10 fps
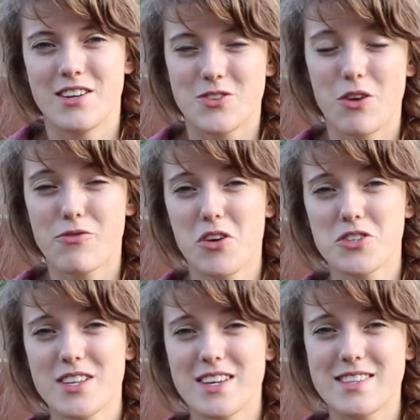So
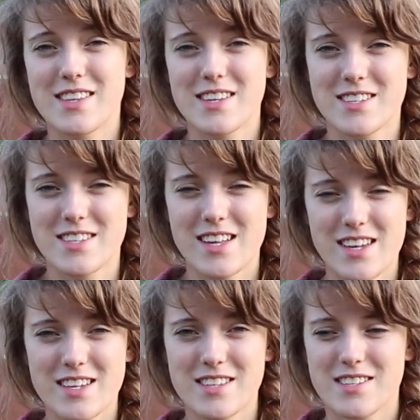unfortunately, this
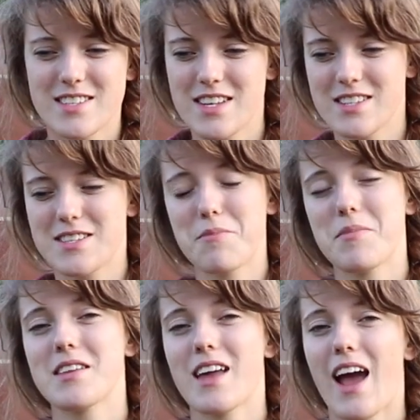is
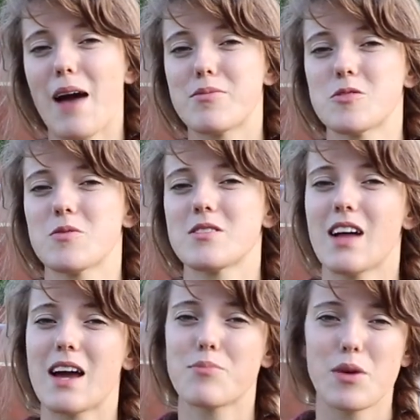something that happens with a
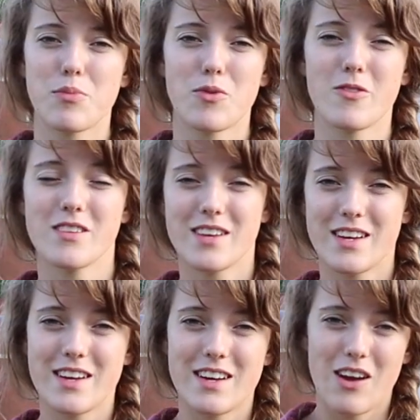lot of people.
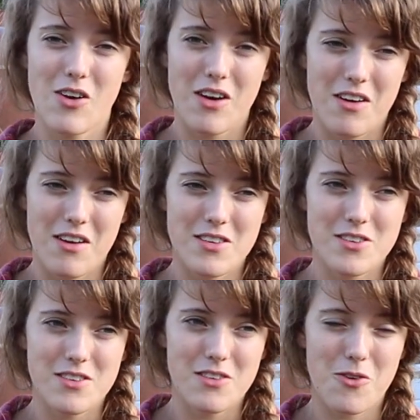
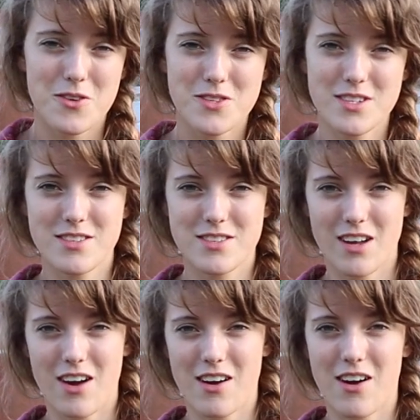Horses
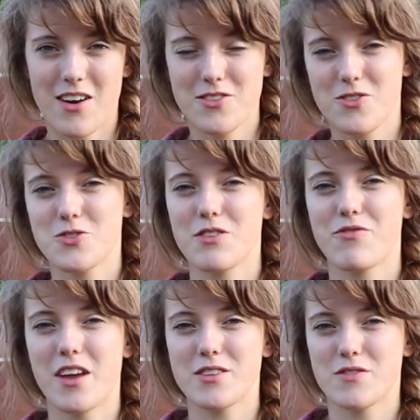aren't usually
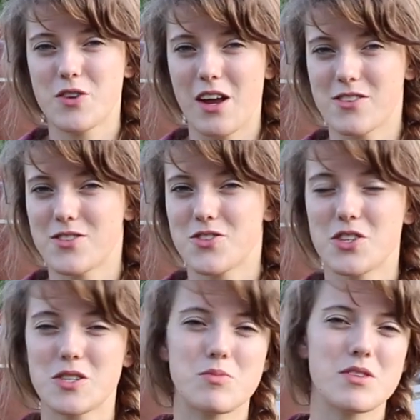fans of trailers
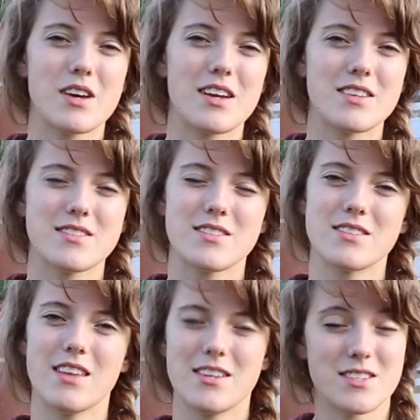just because
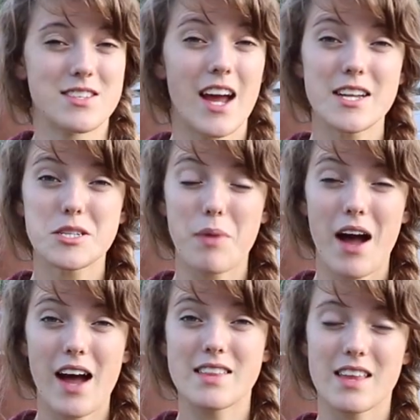it's a tight
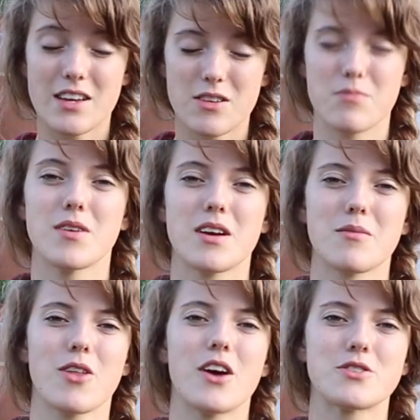spot. They could
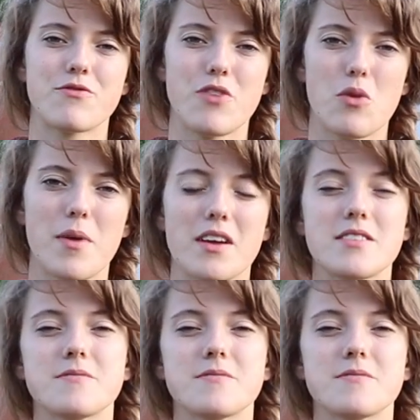become claustrophobic.